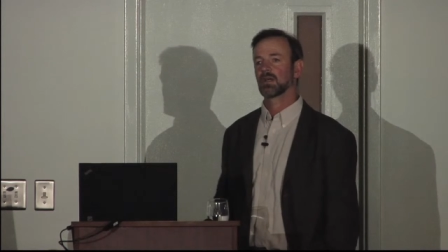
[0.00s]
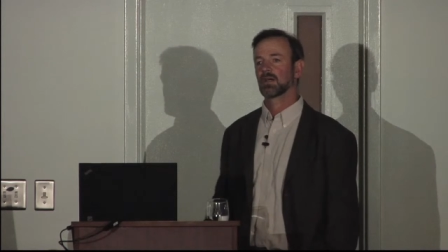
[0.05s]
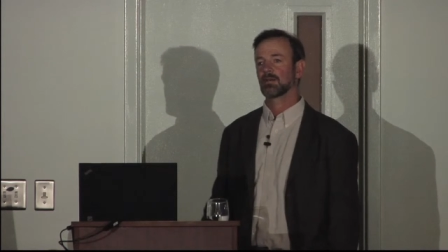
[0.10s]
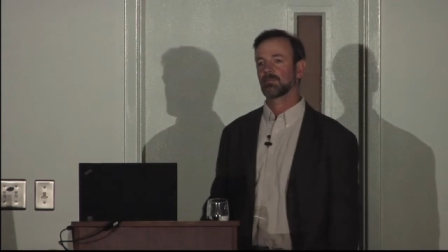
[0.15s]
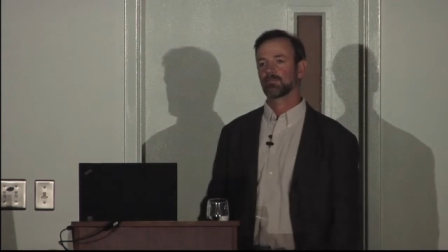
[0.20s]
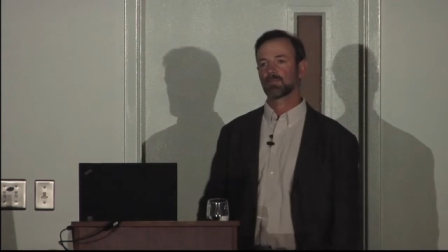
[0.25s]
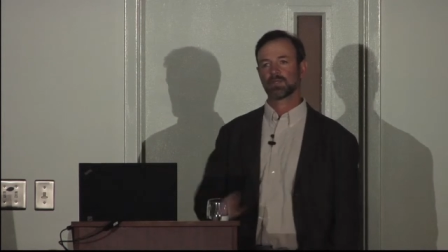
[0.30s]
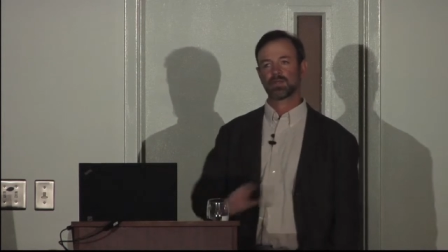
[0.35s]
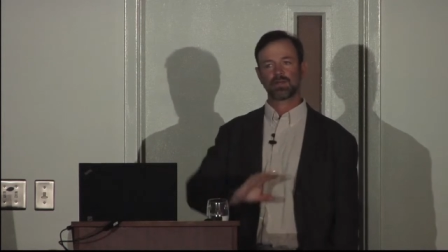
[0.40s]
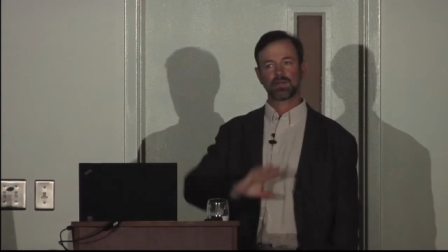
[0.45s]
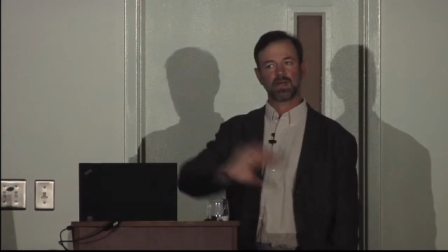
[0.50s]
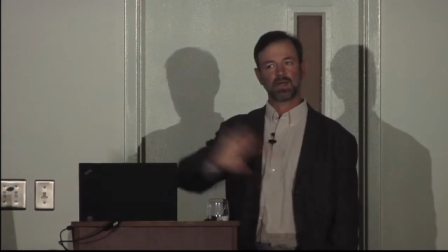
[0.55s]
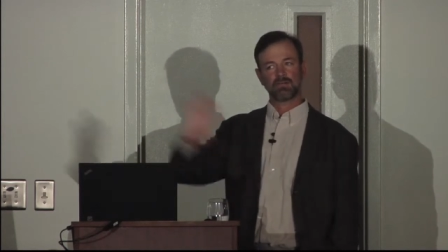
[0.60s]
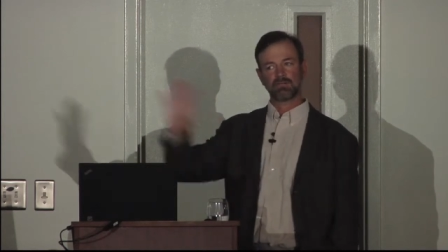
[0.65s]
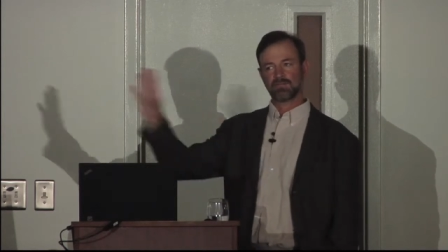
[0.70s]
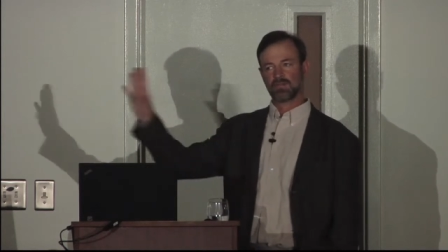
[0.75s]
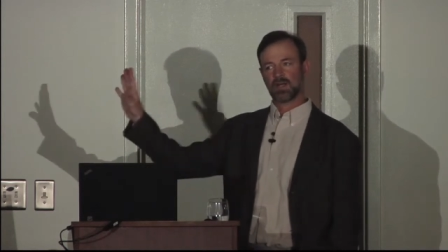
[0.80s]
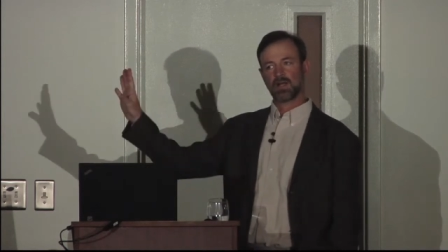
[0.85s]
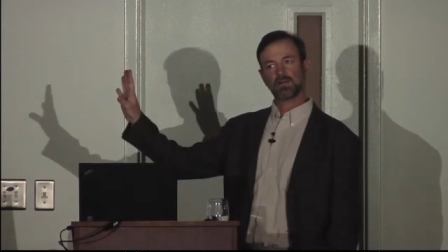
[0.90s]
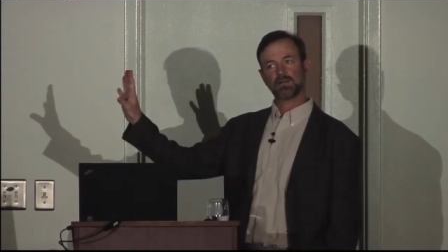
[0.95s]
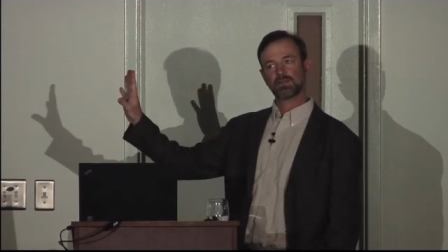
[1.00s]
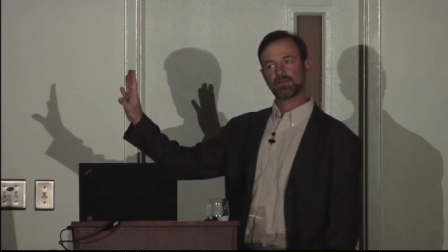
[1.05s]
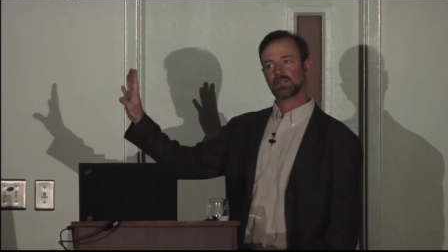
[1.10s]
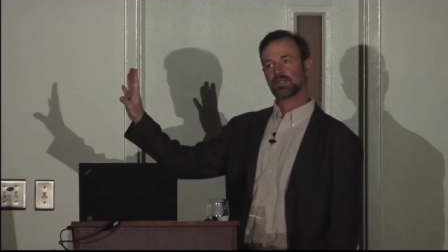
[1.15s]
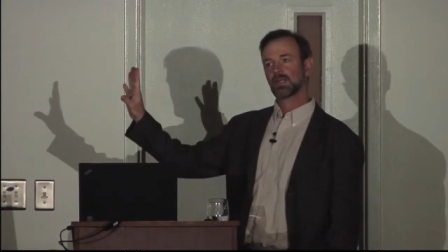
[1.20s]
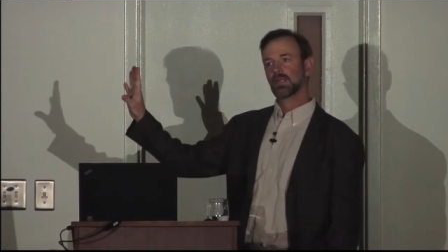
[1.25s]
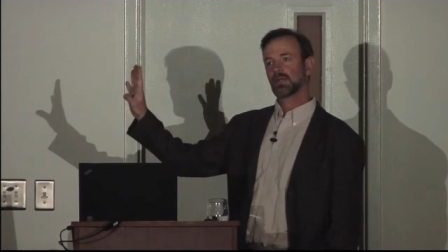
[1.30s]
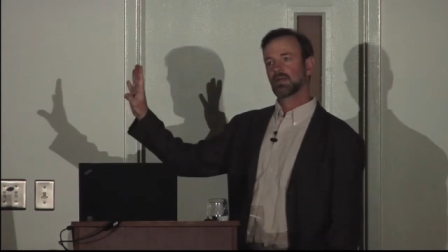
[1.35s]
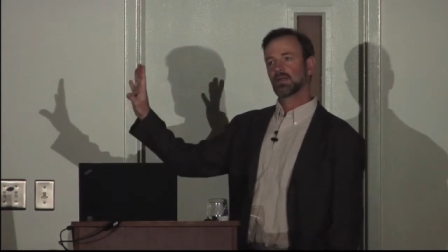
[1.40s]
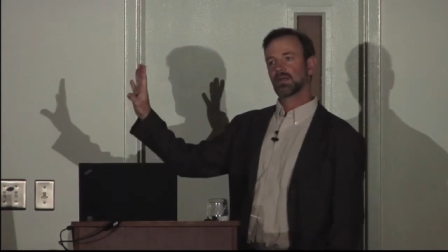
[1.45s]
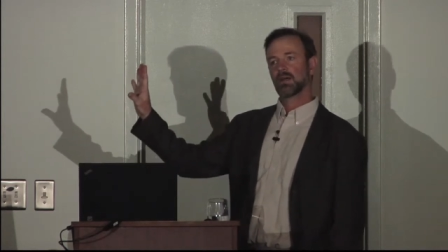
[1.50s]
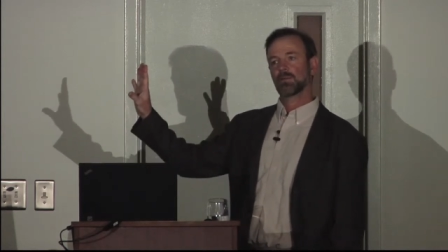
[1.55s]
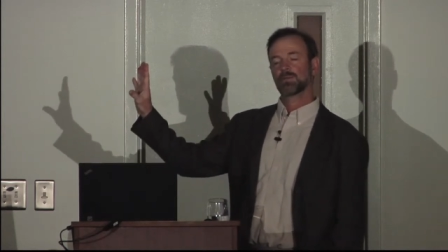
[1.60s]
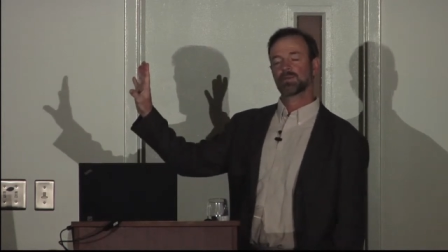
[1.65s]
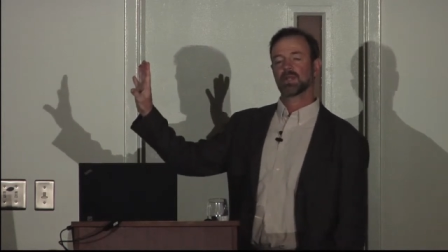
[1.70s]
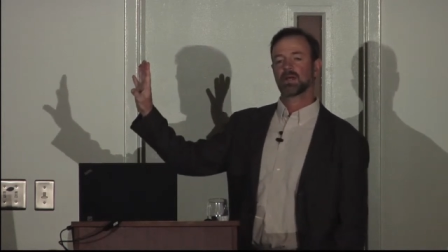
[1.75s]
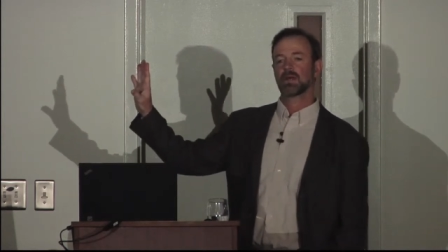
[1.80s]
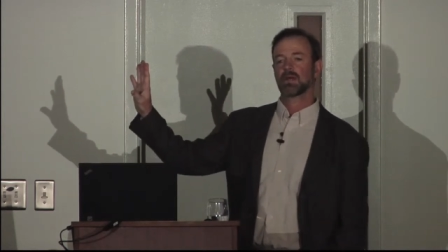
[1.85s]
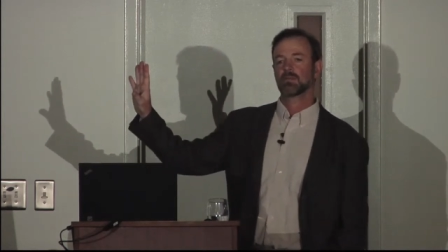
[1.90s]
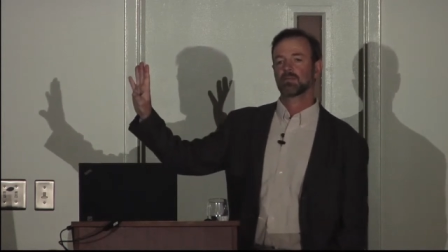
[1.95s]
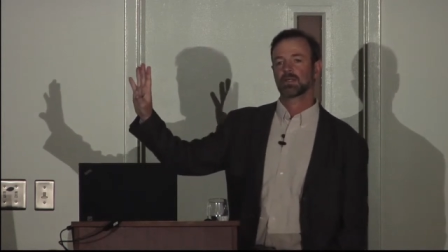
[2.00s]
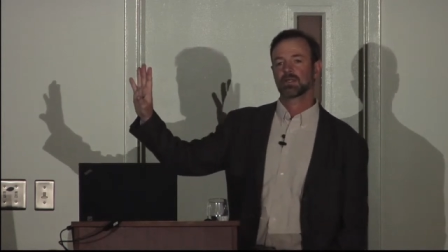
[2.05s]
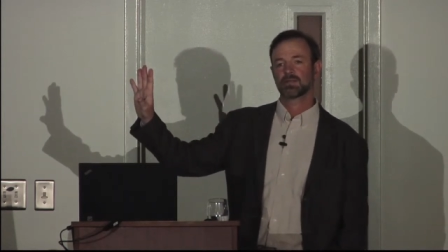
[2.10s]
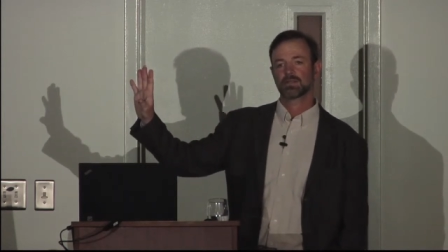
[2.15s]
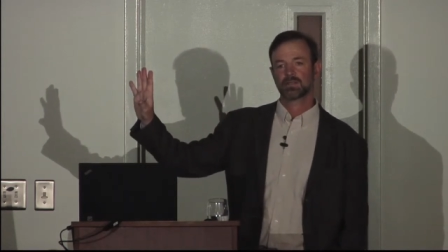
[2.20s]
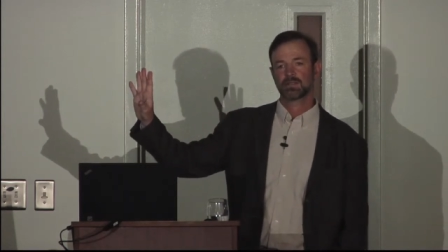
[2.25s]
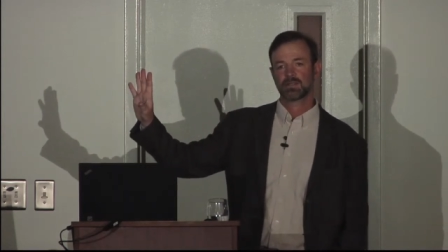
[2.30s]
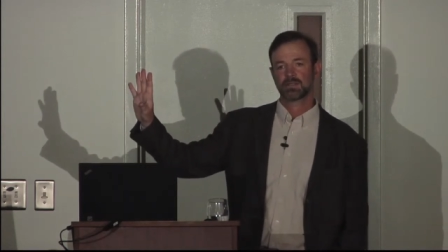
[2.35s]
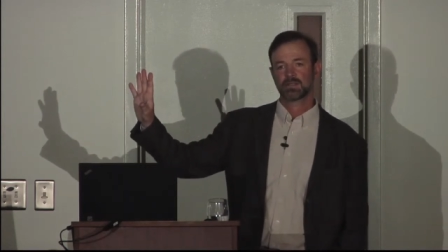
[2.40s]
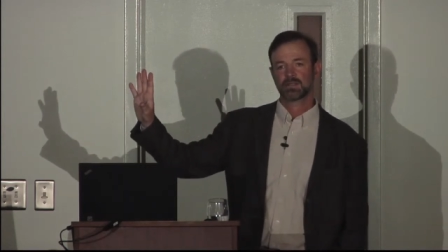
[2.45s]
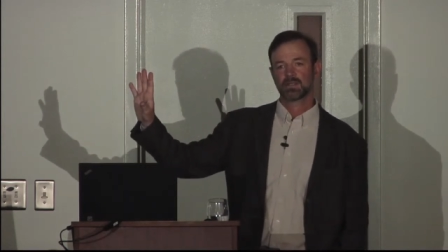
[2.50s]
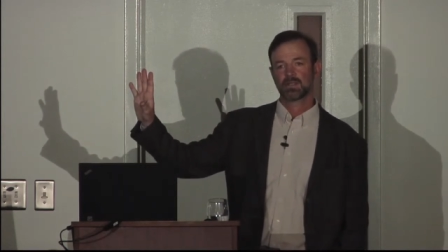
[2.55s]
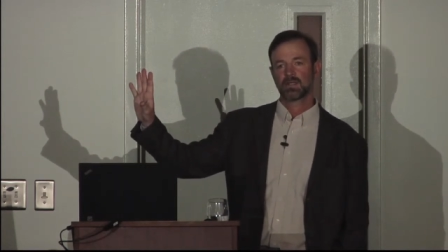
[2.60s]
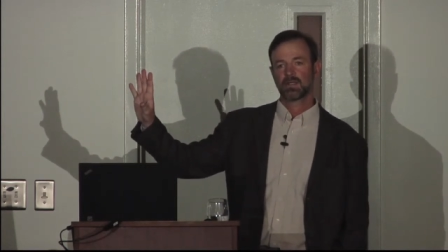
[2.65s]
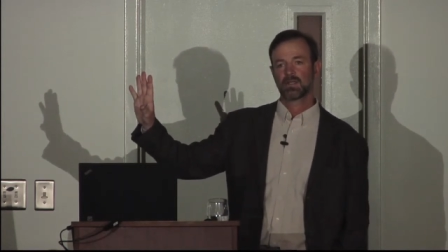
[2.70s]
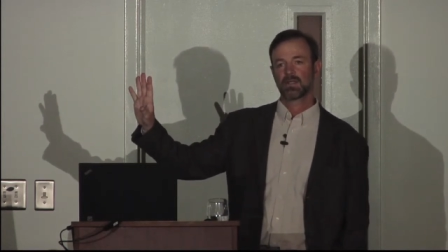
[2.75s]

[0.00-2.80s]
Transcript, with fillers: Um, but they're not found up in the high mountains.